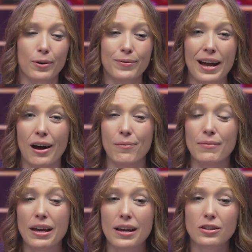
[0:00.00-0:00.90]
Now,
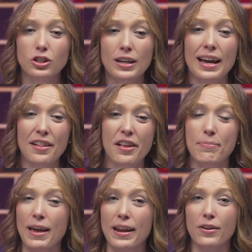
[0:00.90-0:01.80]
she ends up
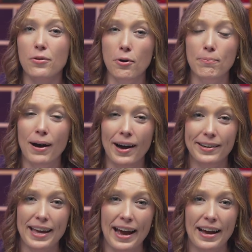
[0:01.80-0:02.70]
getting her own
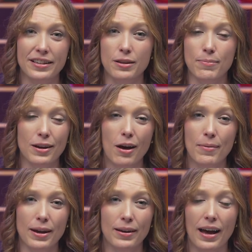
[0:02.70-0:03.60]
podcast and
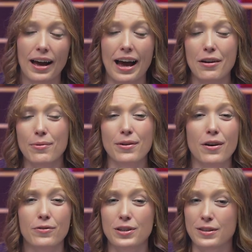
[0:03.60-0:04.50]
becoming, I don't
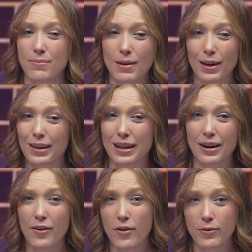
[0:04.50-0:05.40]
know if she's a
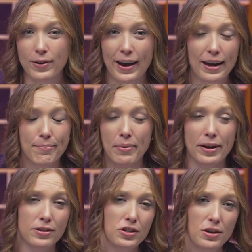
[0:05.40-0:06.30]
millionaire overnight, but
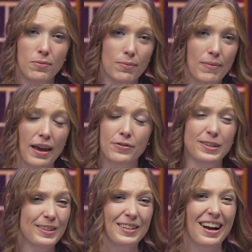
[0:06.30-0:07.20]
if
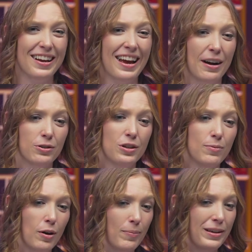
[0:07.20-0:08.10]
she's not now, she
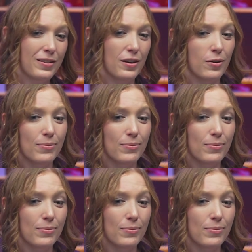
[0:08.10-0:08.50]
will be soon.